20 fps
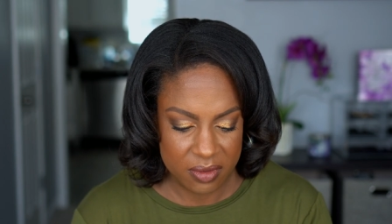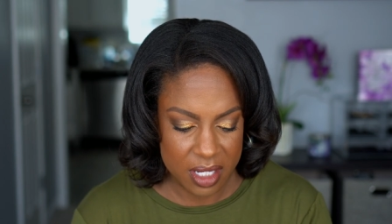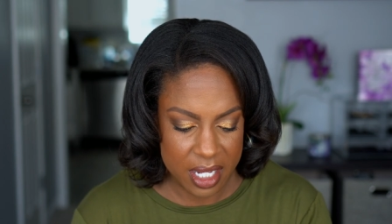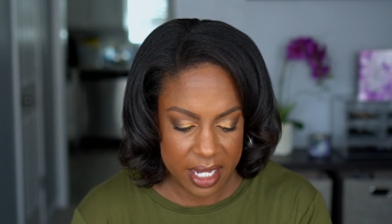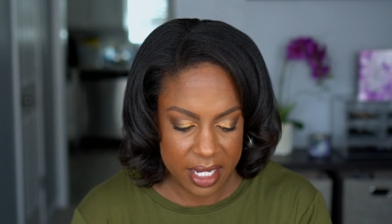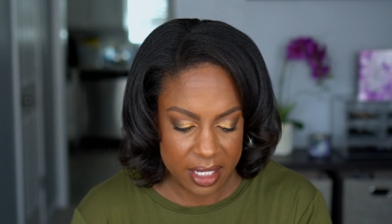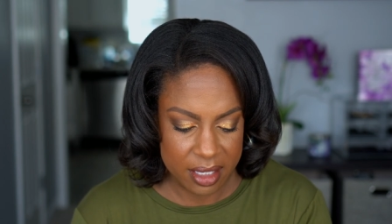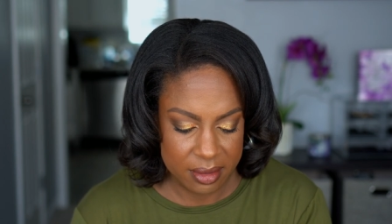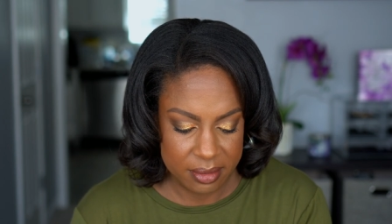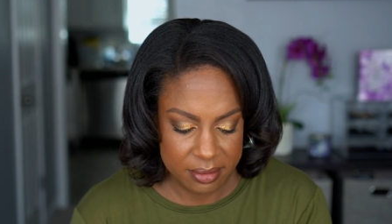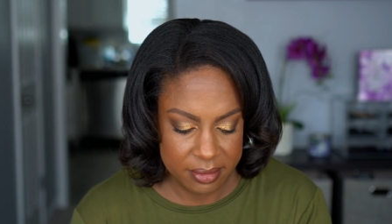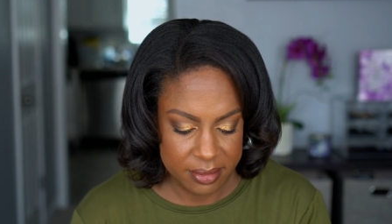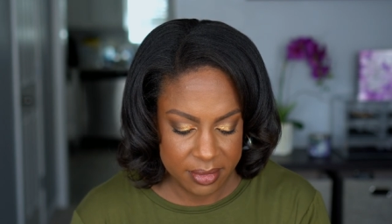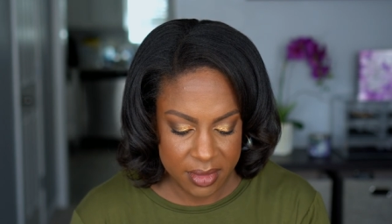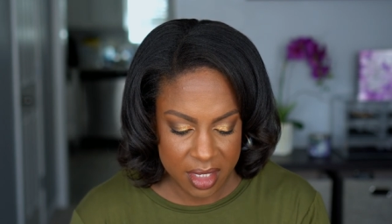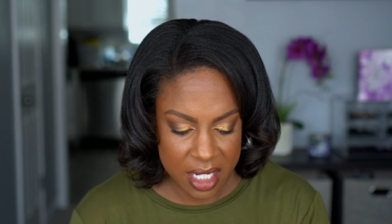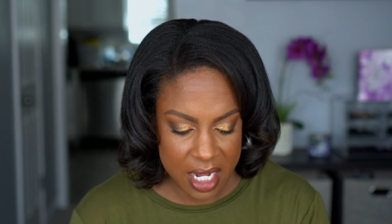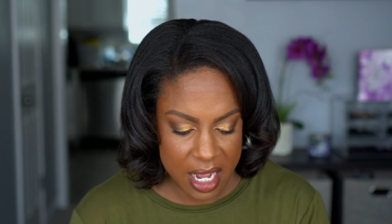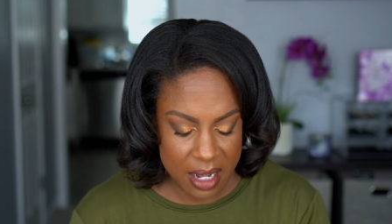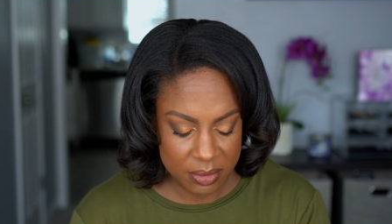Like,
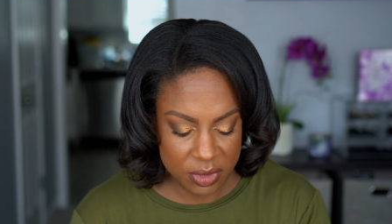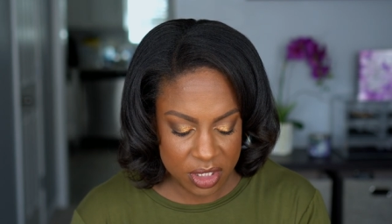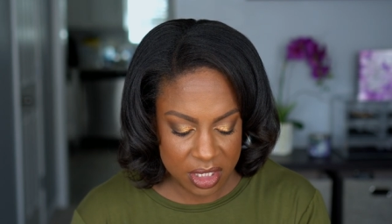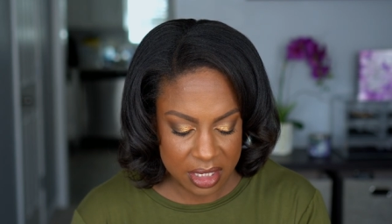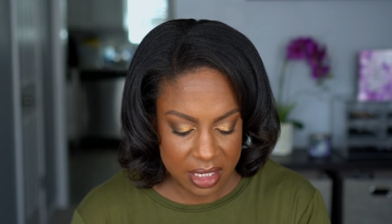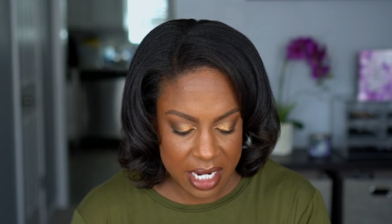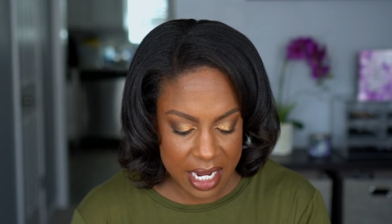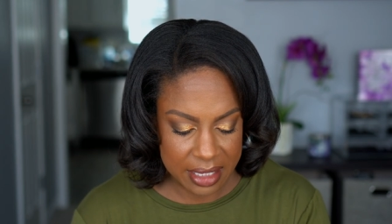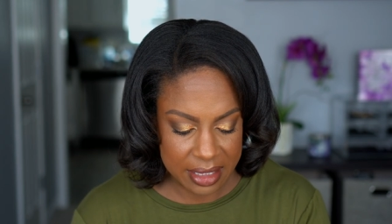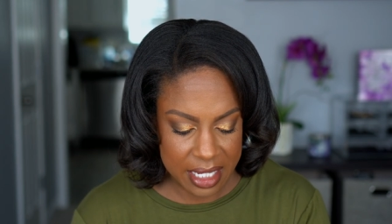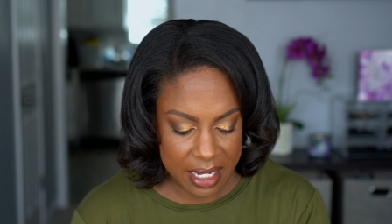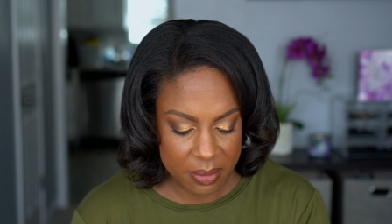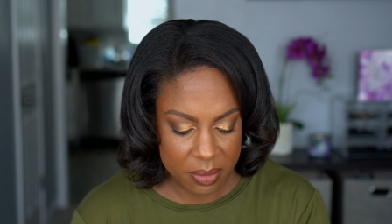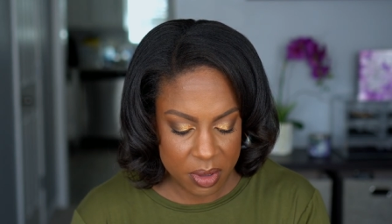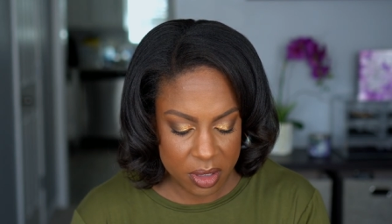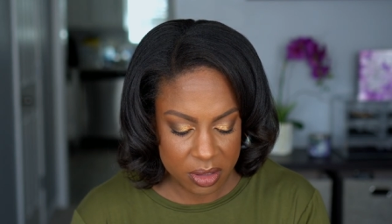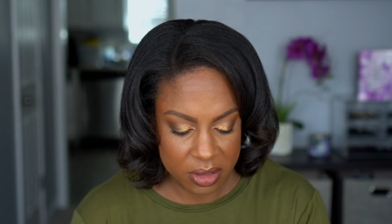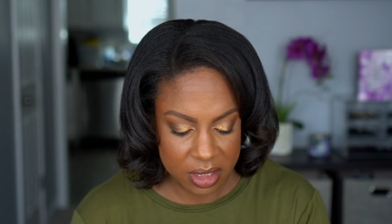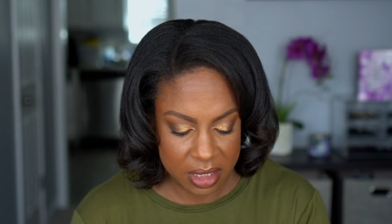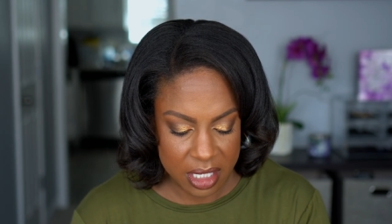I'm just not that
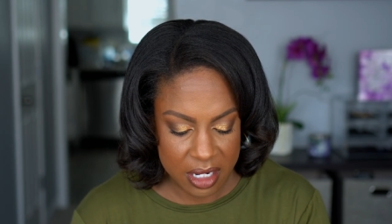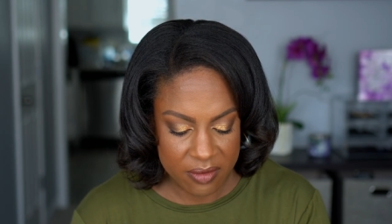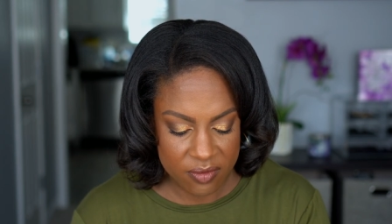person.